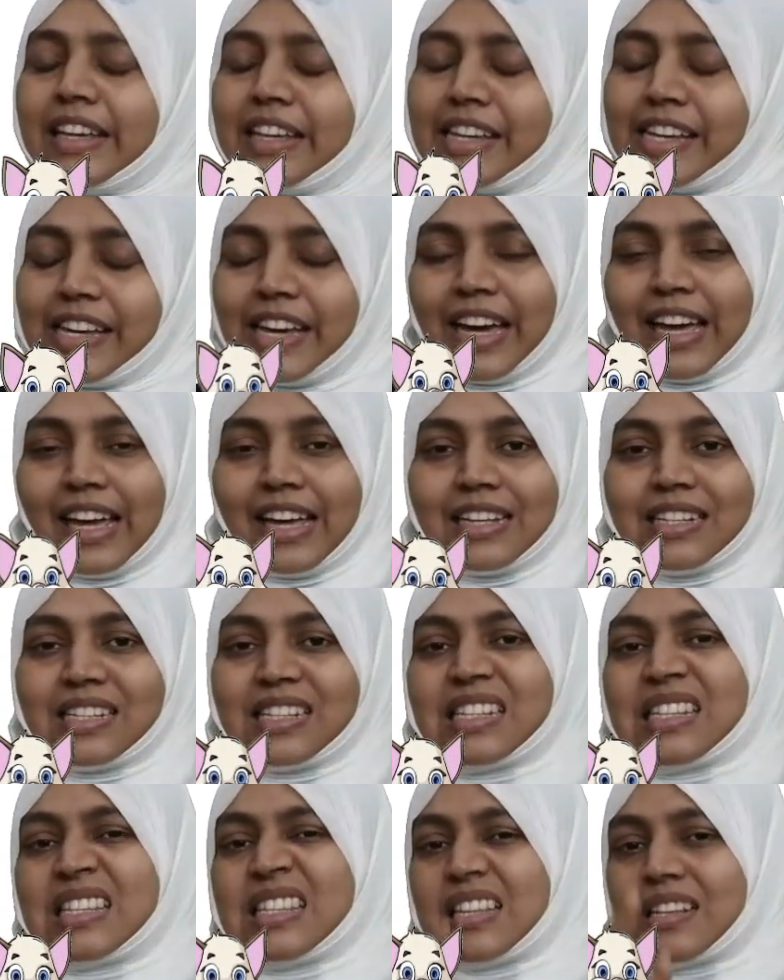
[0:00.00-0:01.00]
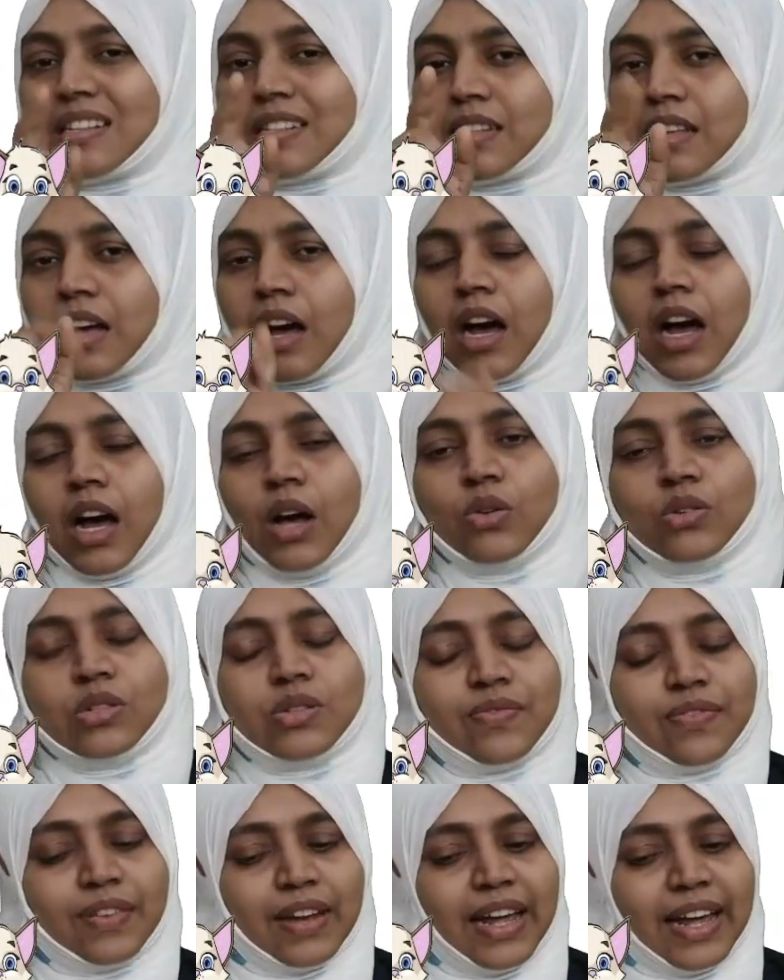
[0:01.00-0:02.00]
Yes, this
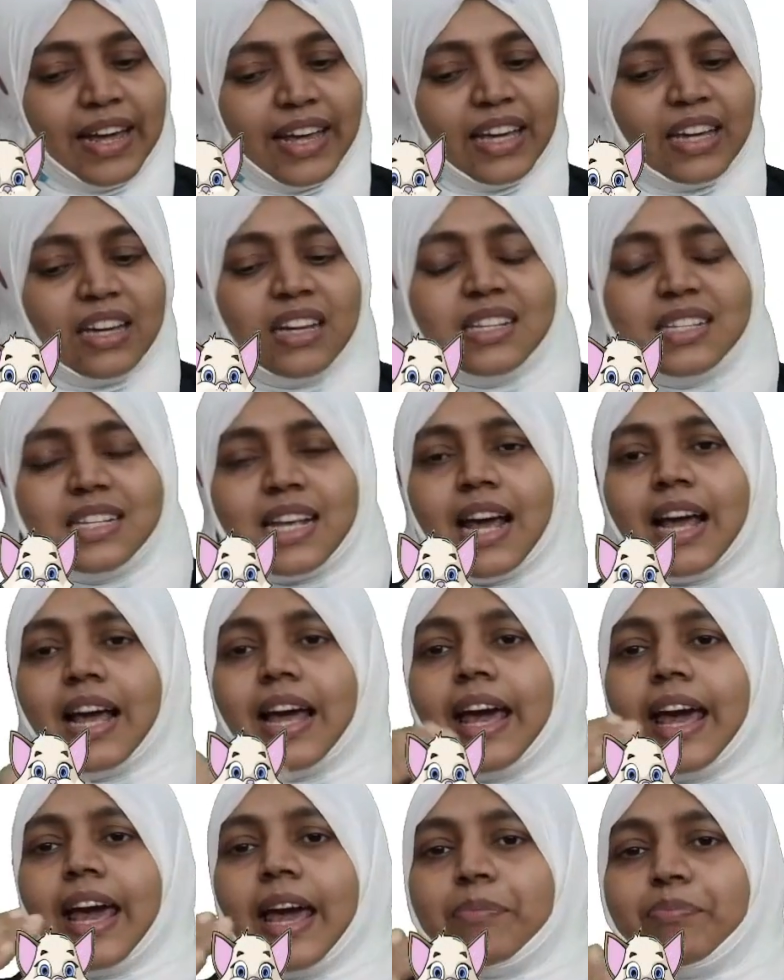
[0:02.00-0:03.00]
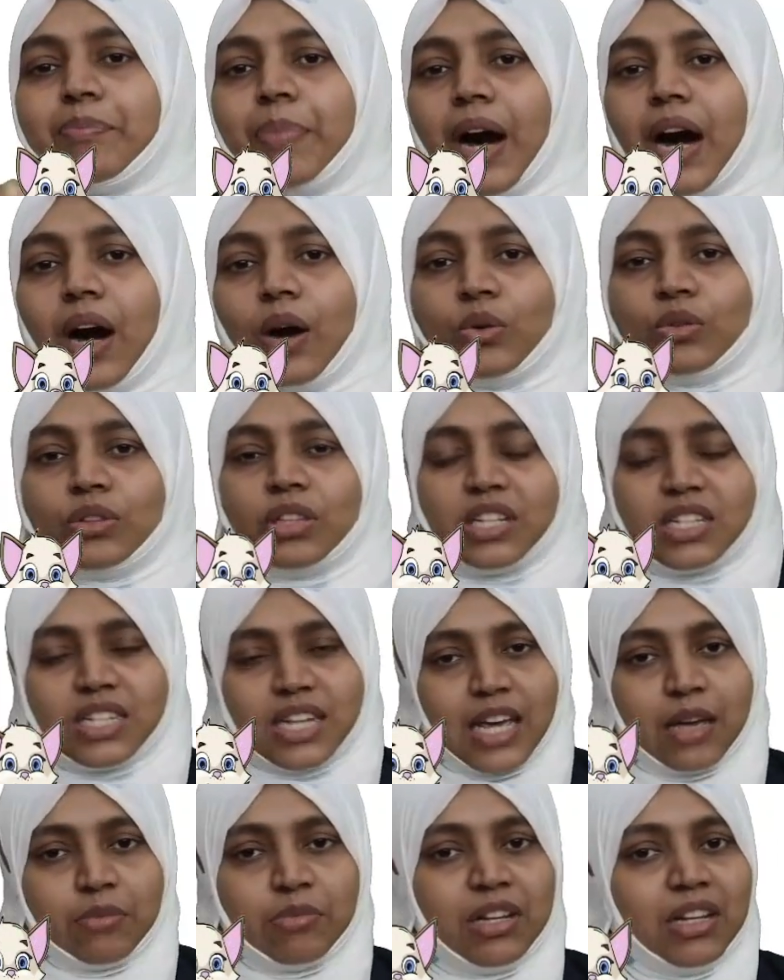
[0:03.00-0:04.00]
housefly is above the
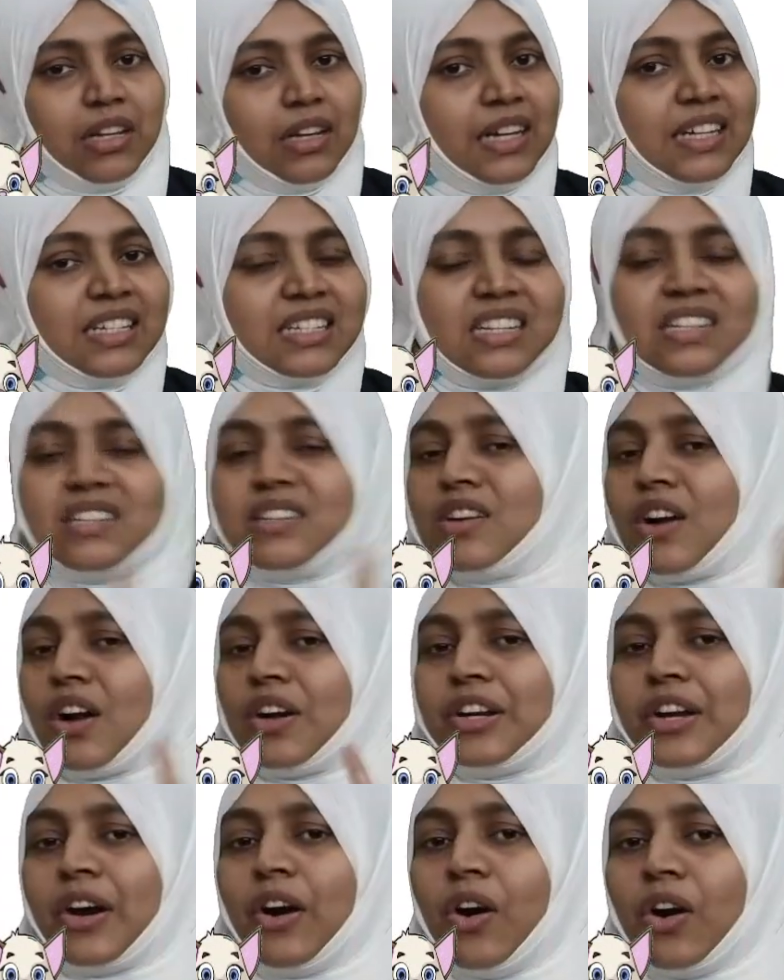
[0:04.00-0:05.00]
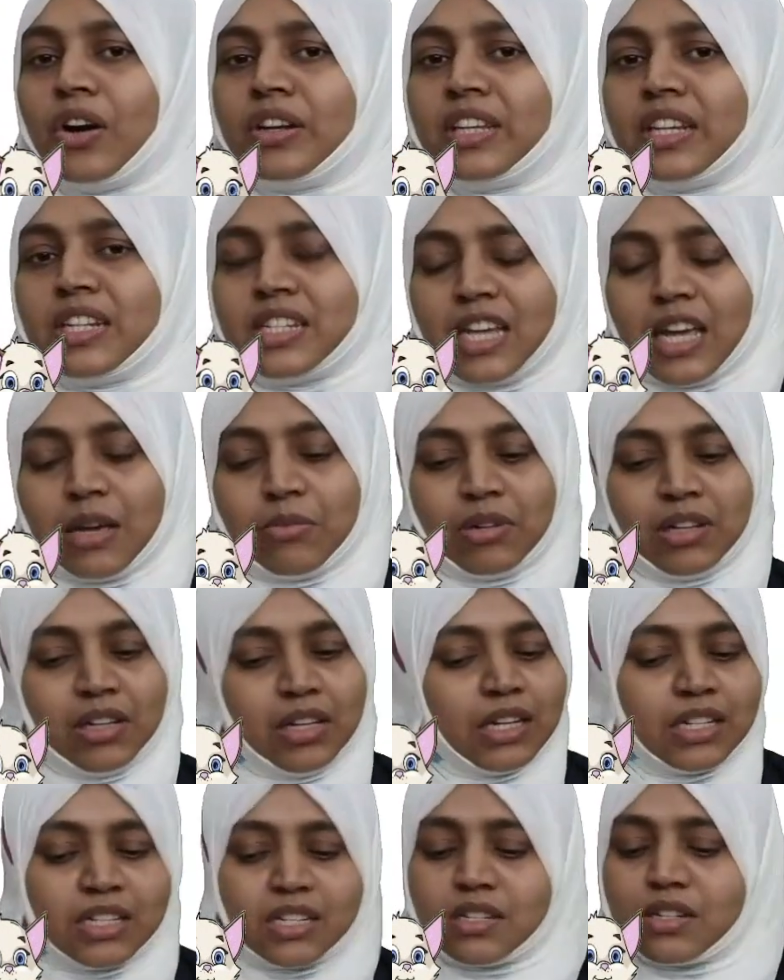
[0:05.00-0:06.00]
table. It is not on the table.
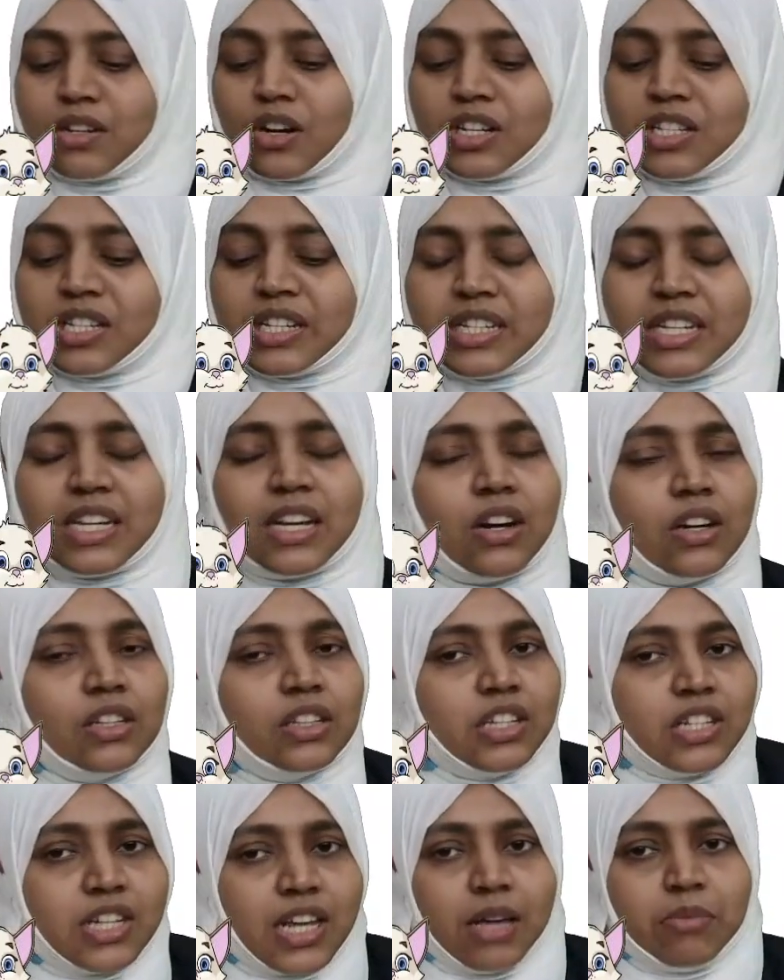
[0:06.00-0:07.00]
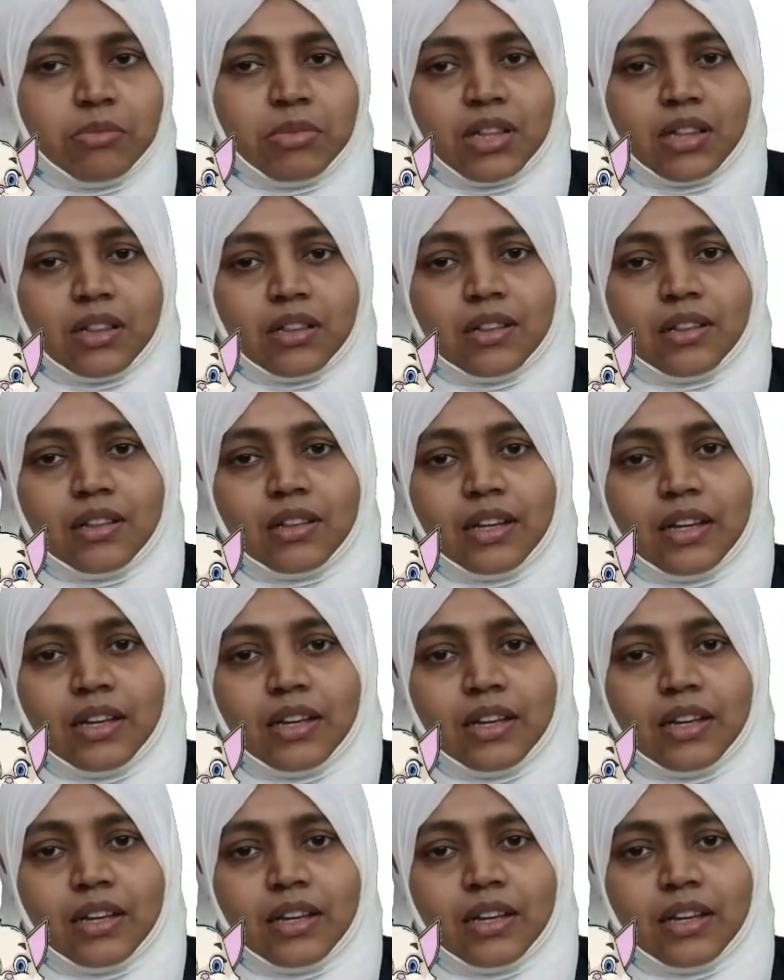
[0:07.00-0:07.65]
It is not sitting on the table.